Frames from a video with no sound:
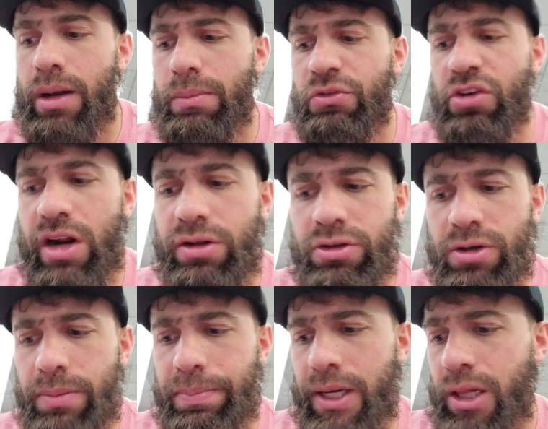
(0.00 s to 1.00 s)
Shout out to
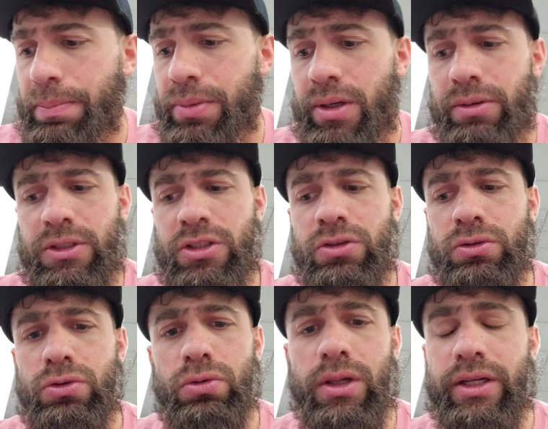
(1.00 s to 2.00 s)
their Pelipper. It was
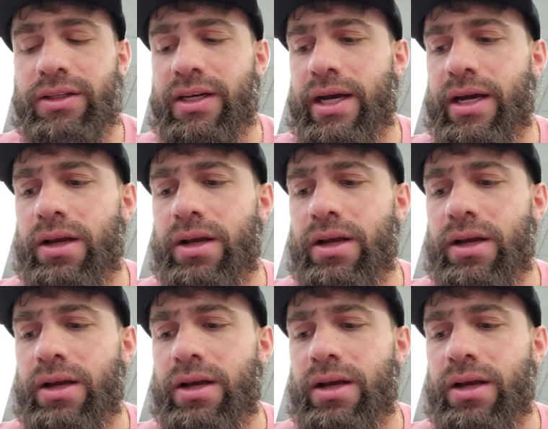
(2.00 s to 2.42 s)
dual attack.